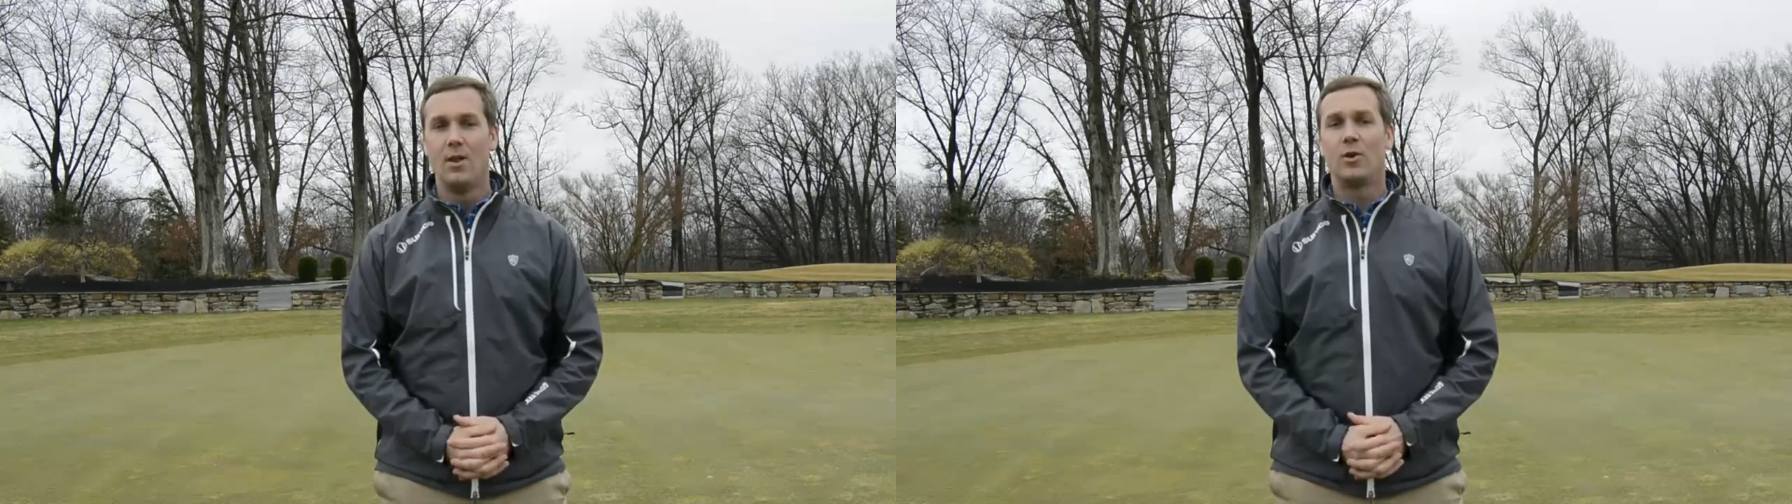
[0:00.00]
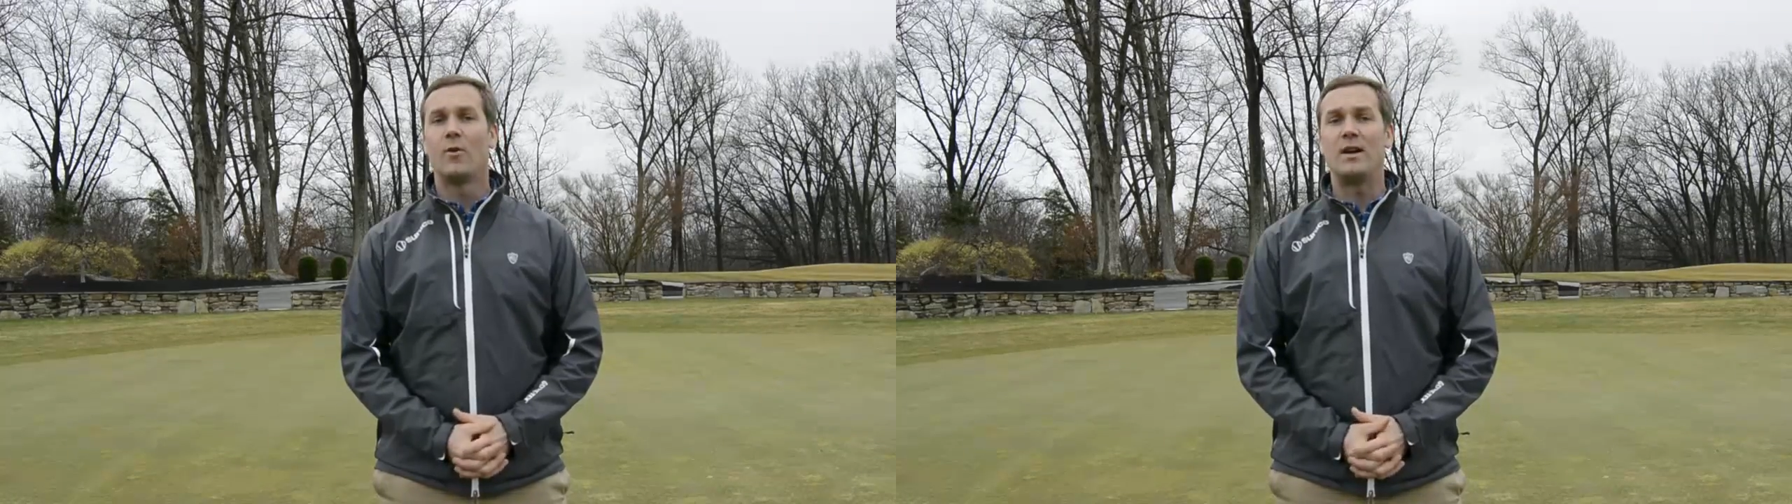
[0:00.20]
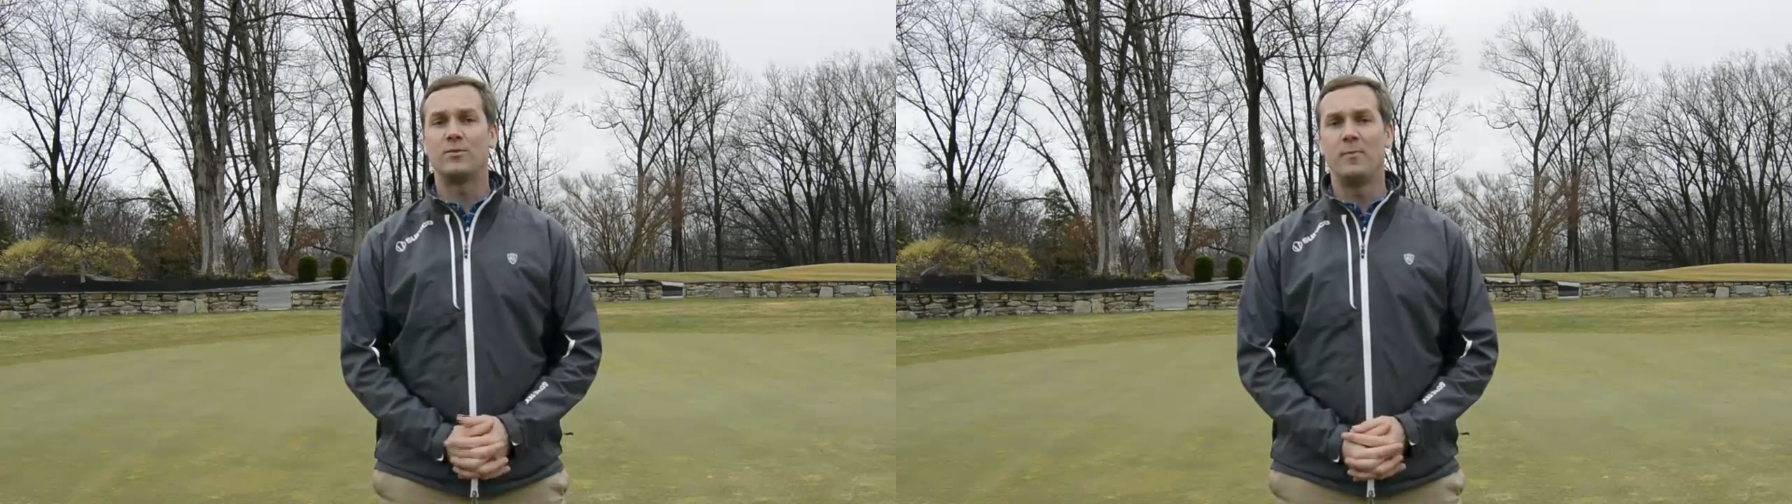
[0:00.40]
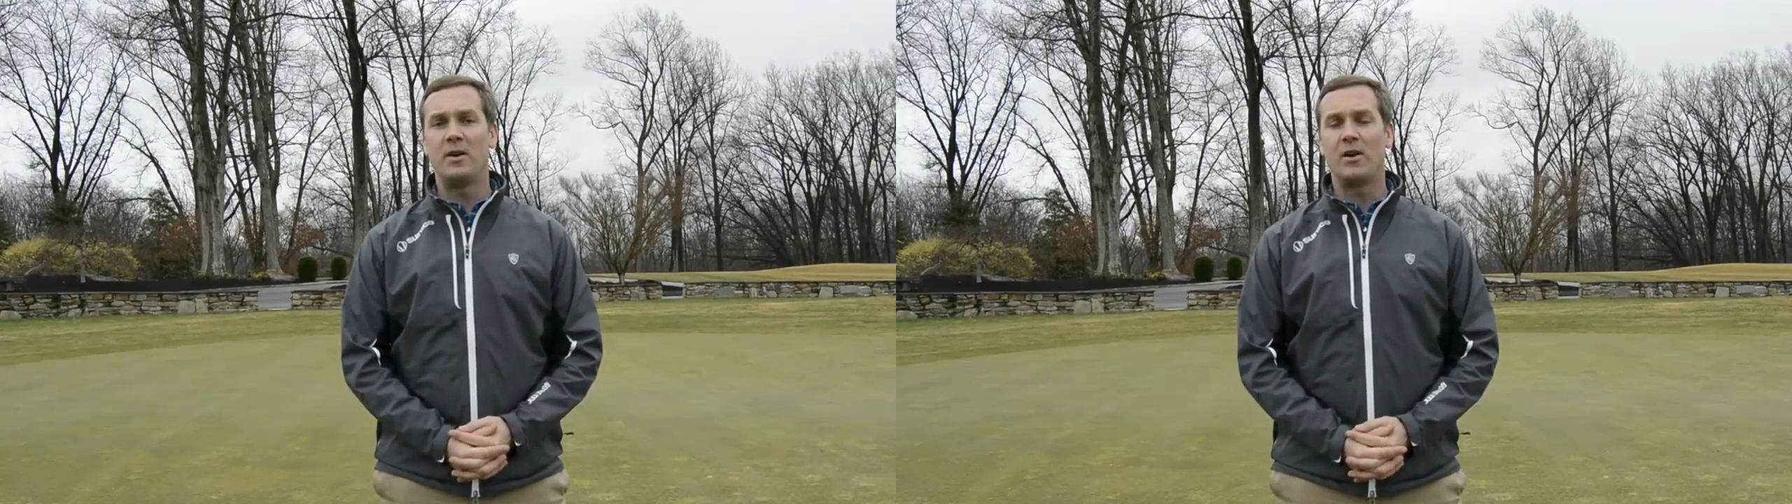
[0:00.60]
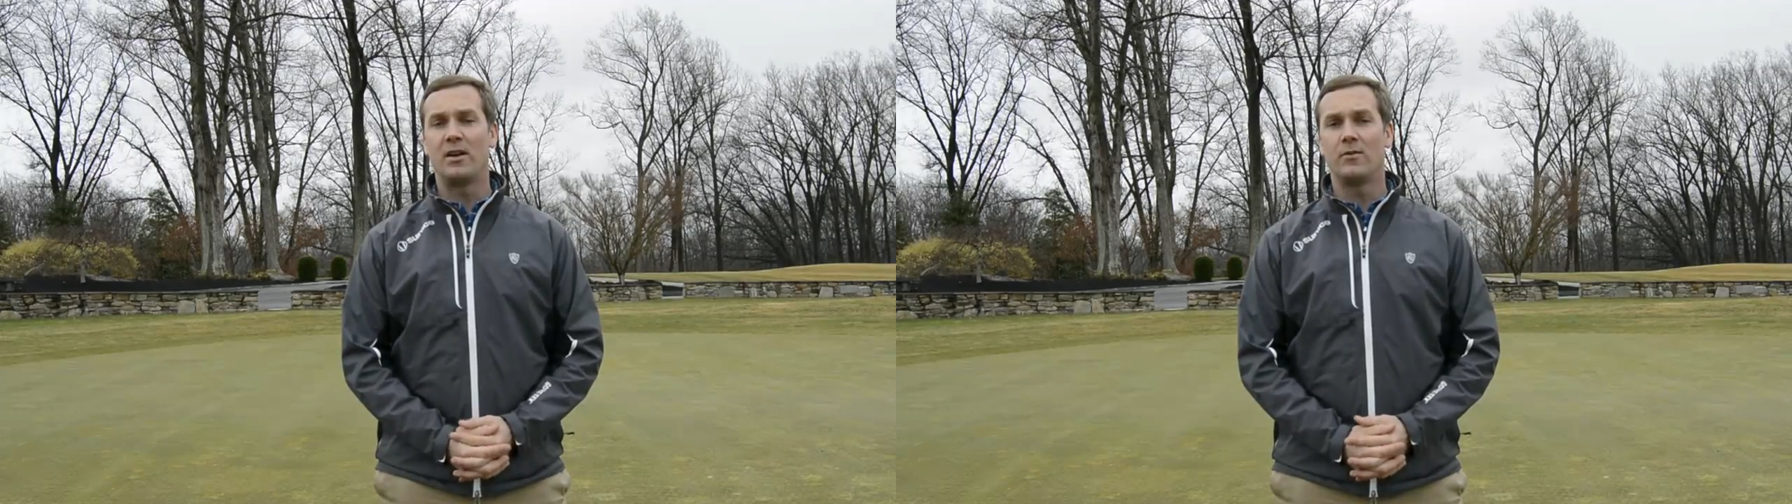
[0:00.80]
The grass will
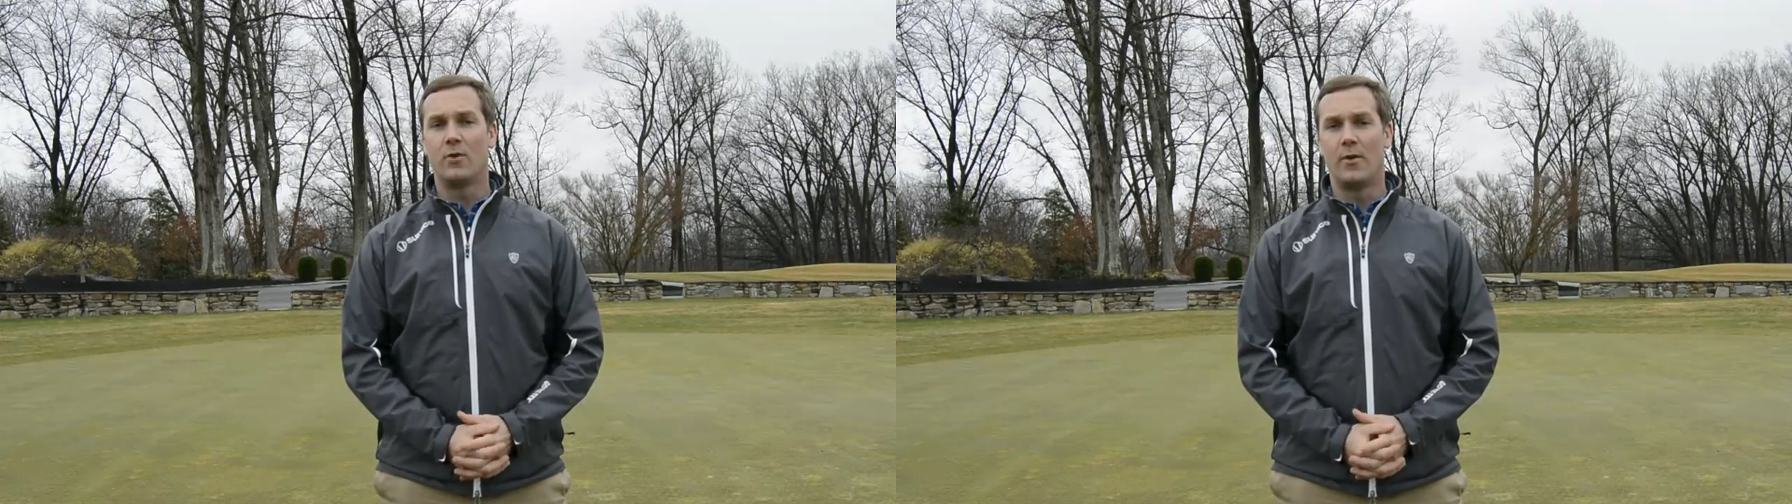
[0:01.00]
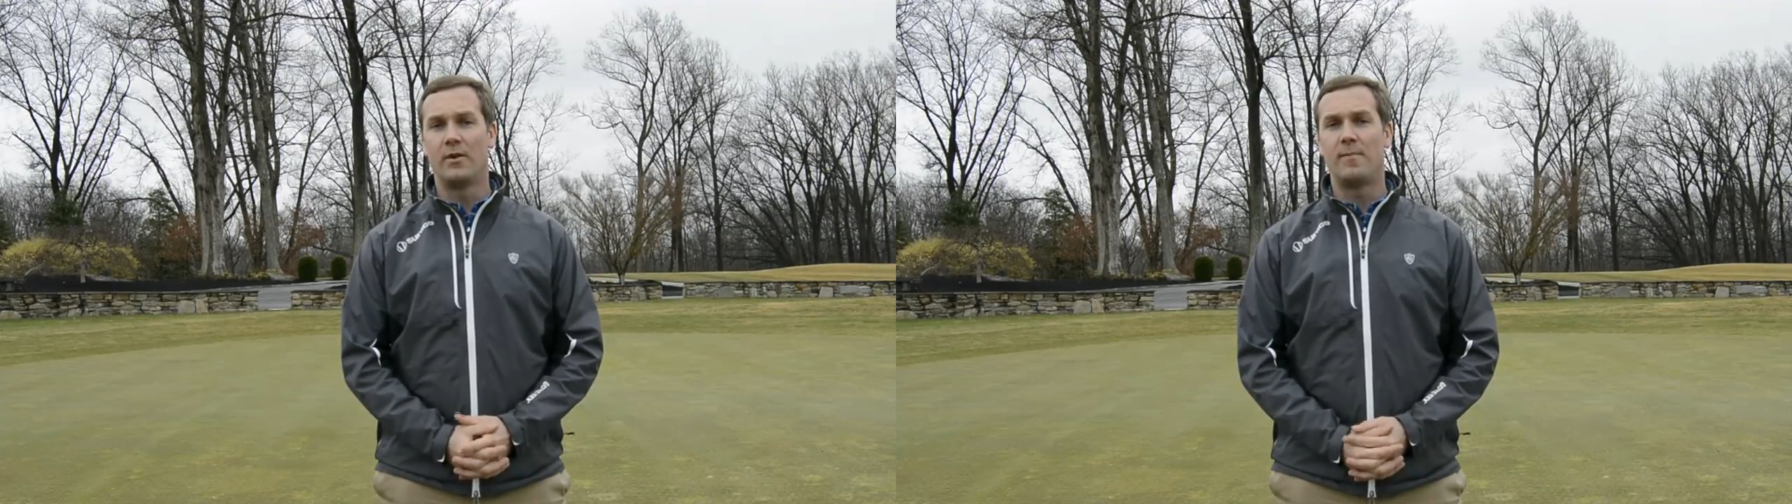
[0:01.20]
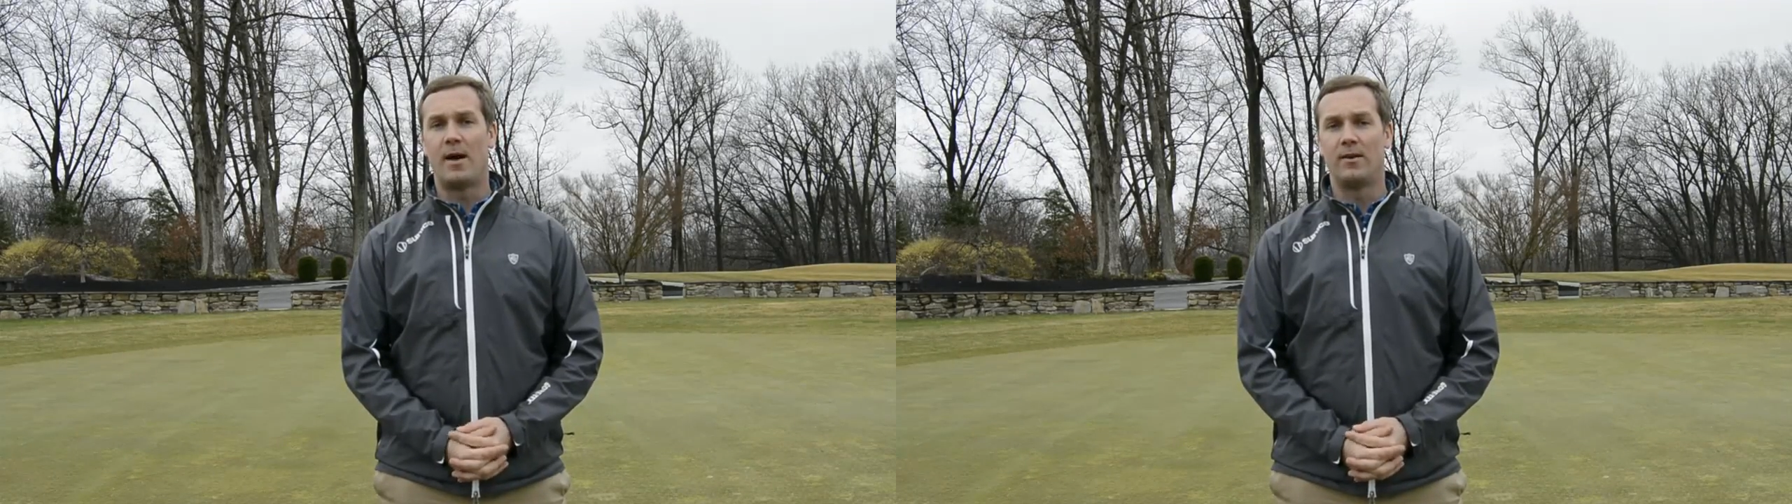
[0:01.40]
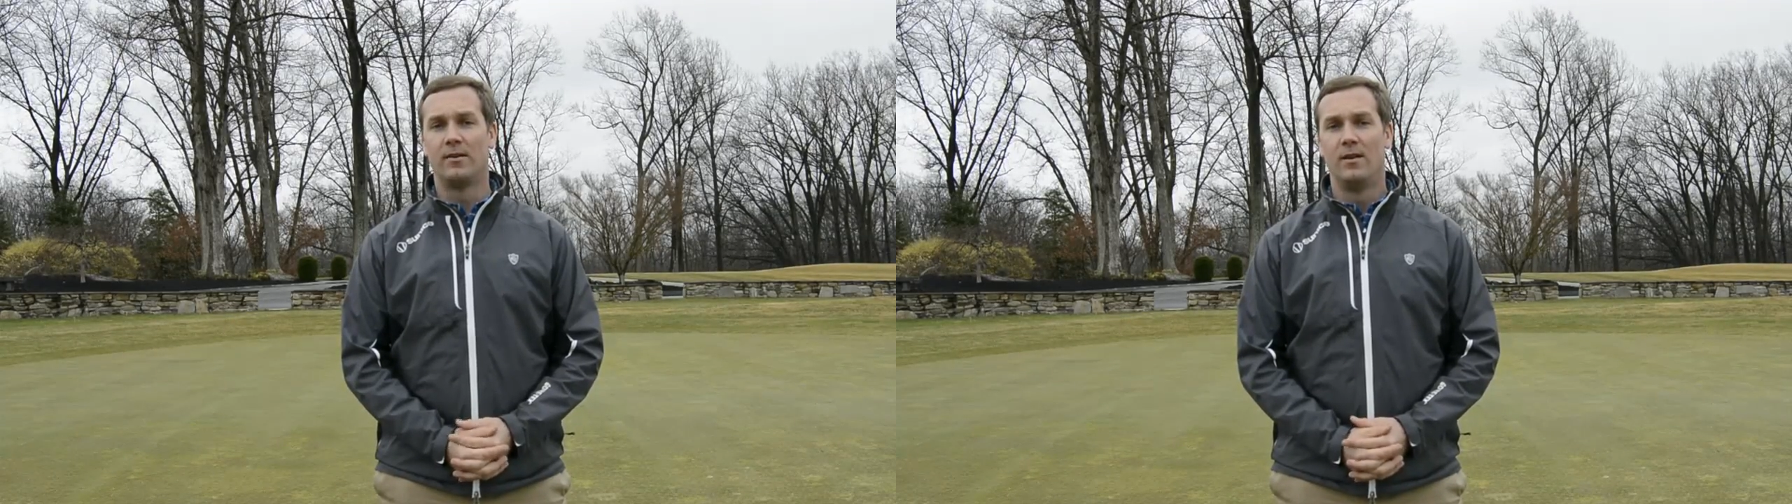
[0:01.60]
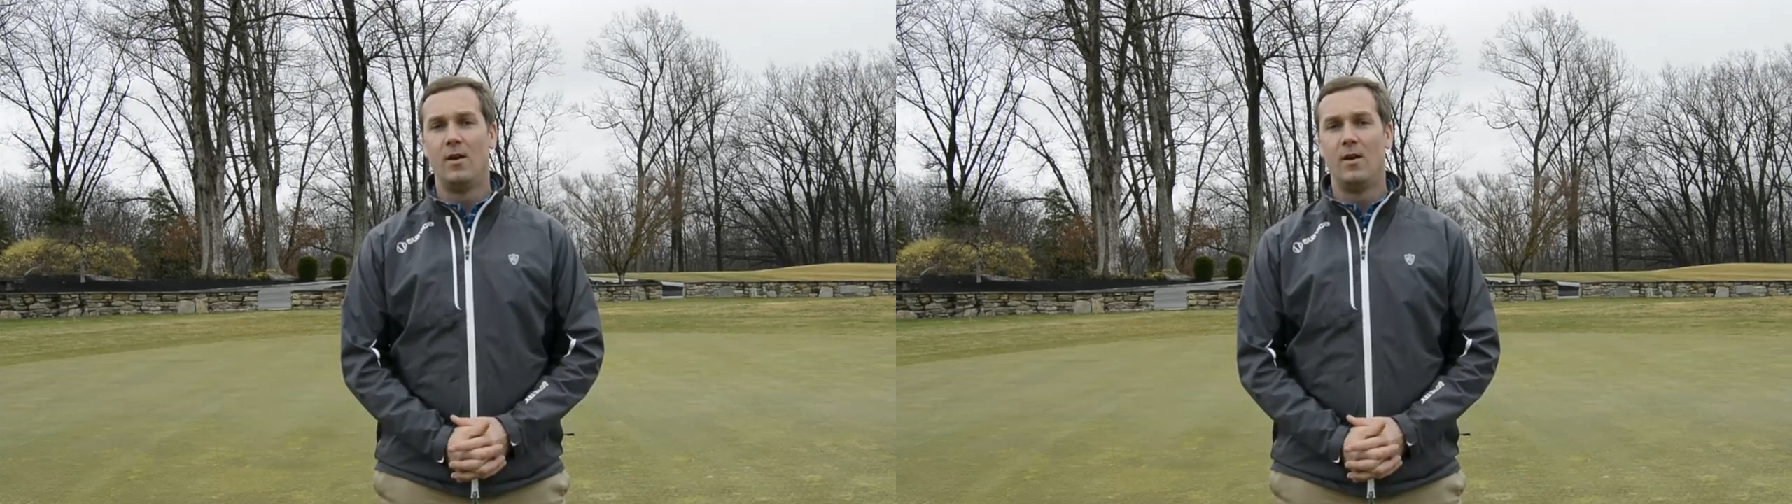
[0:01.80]
begin growing better